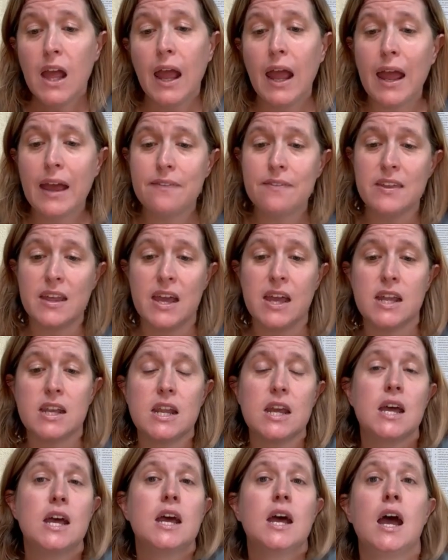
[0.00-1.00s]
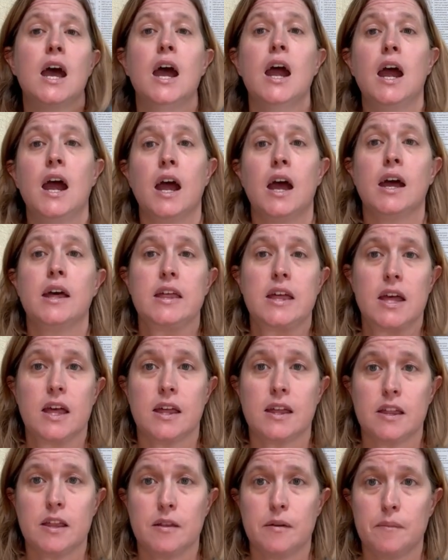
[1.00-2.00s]
And then
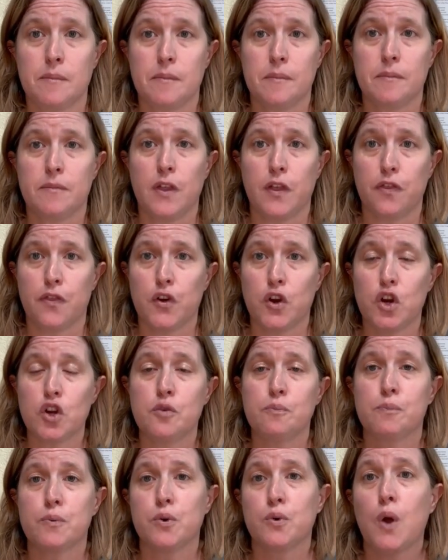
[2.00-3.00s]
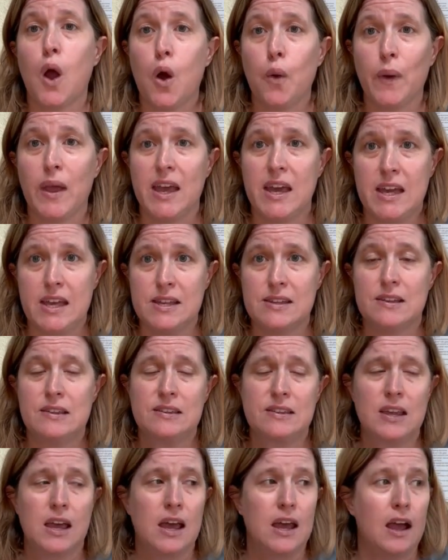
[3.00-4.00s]
the third pro
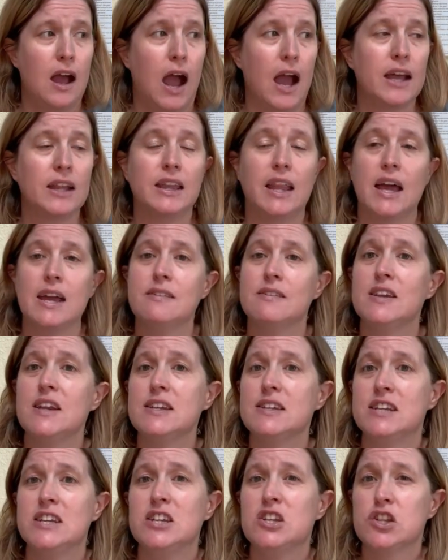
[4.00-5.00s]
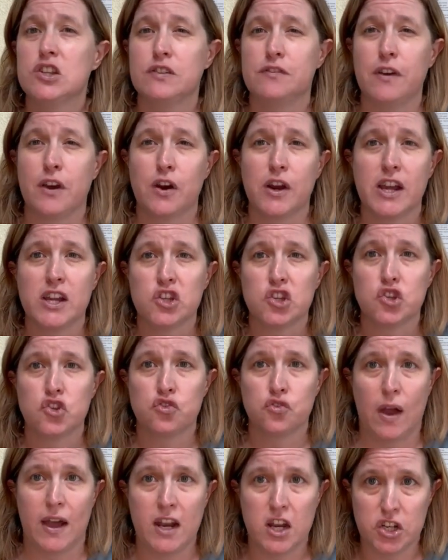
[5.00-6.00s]
is I like that it teaches various
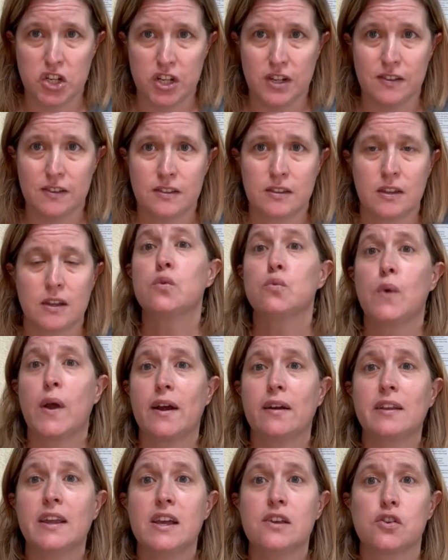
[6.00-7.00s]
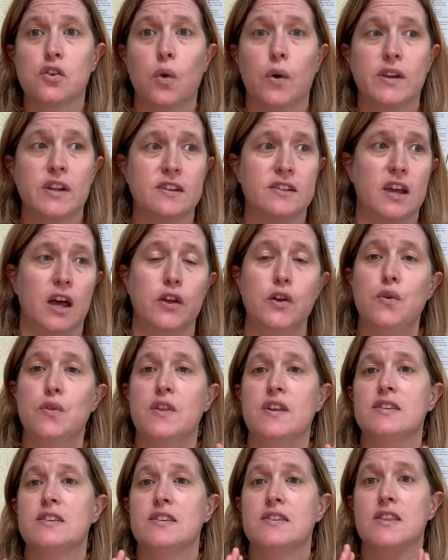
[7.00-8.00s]
strategies. It rarely is going to tell you
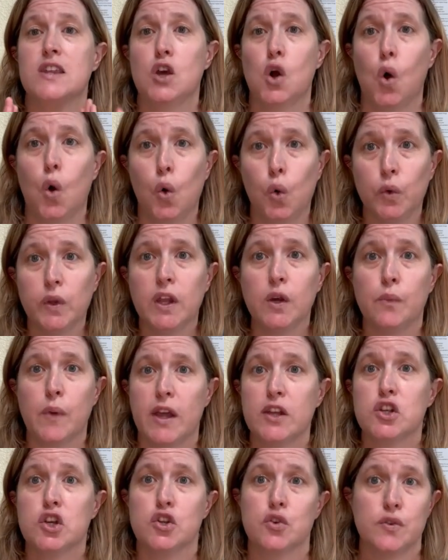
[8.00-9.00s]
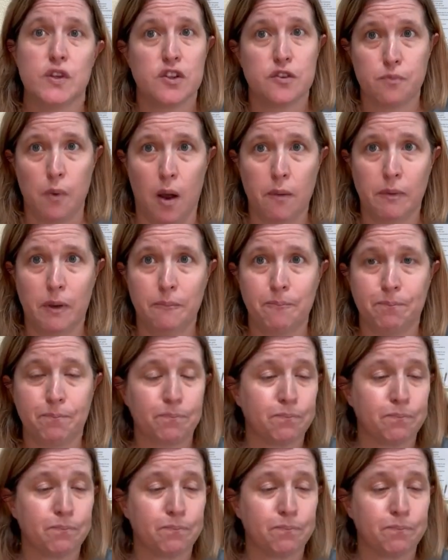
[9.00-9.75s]
this is the only way to do this problem.